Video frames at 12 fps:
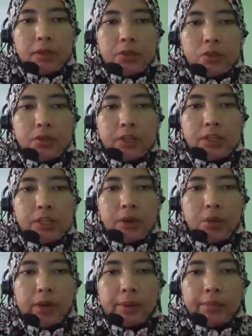so this
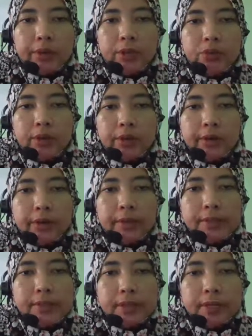dy bring it to the right
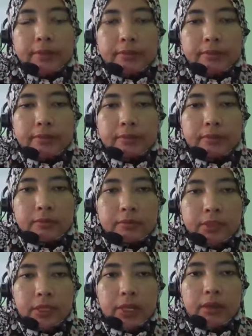hand side.
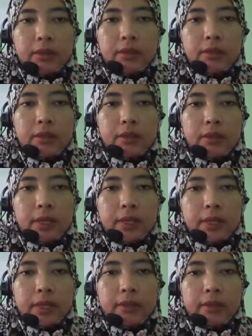Okay.
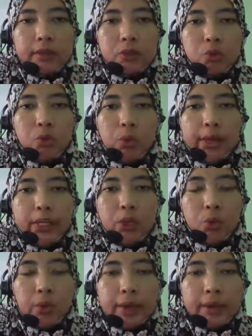Then 2y
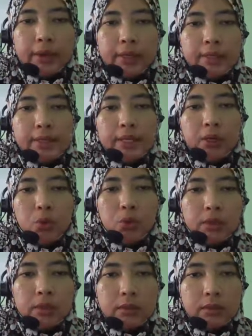dy is
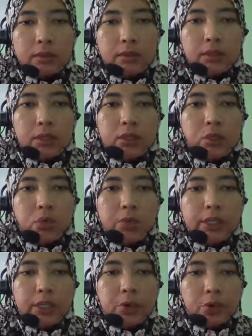equal
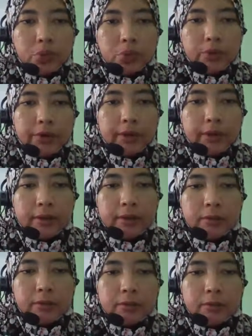to du, correct?
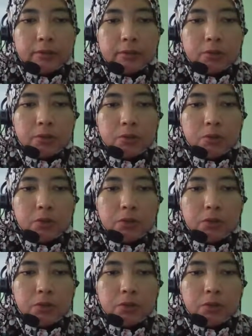So